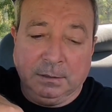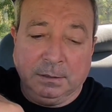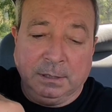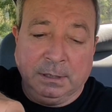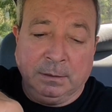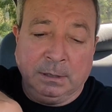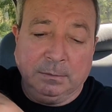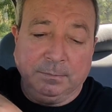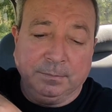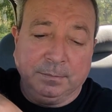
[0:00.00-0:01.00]
You know what?
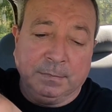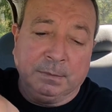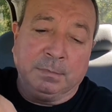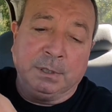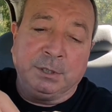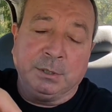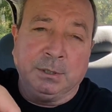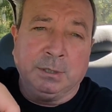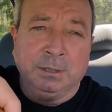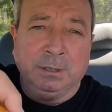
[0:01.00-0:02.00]
I'm pretty
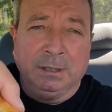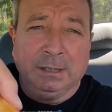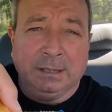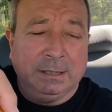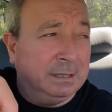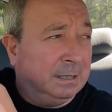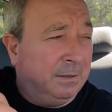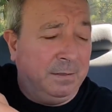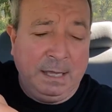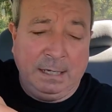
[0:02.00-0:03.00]
sure
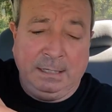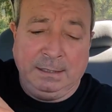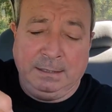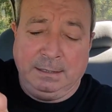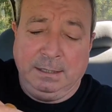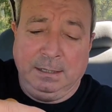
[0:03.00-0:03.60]
that is